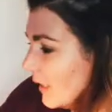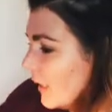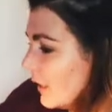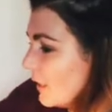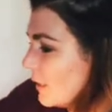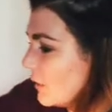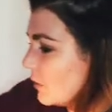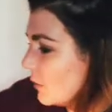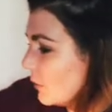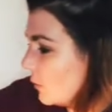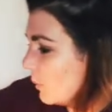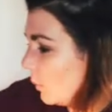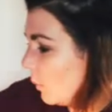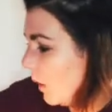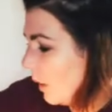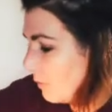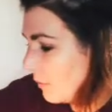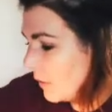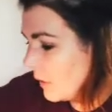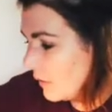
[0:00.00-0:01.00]
So
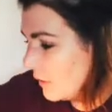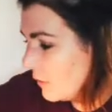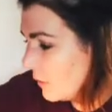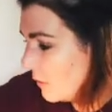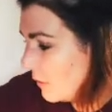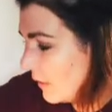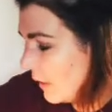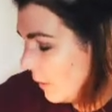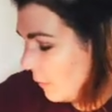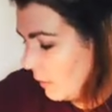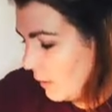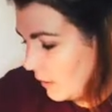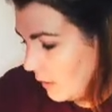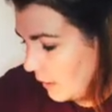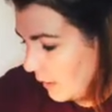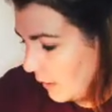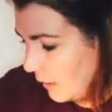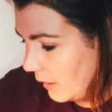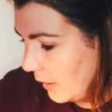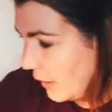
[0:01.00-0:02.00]
what I'm going to do now
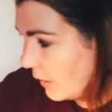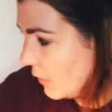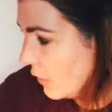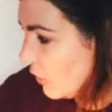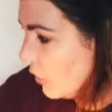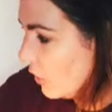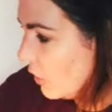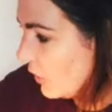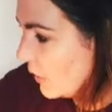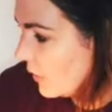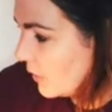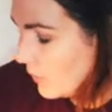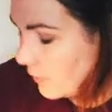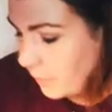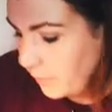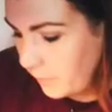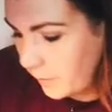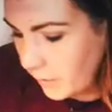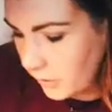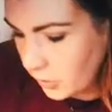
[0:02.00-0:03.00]
here is just
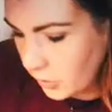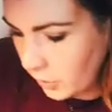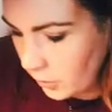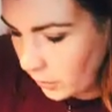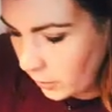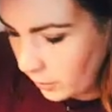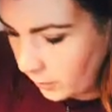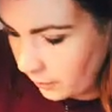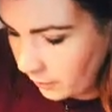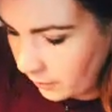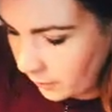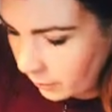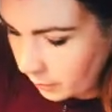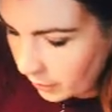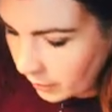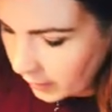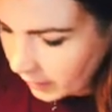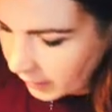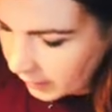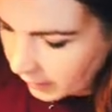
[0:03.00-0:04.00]
finish off
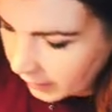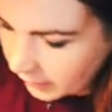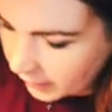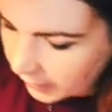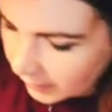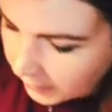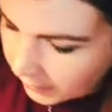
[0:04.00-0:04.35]
by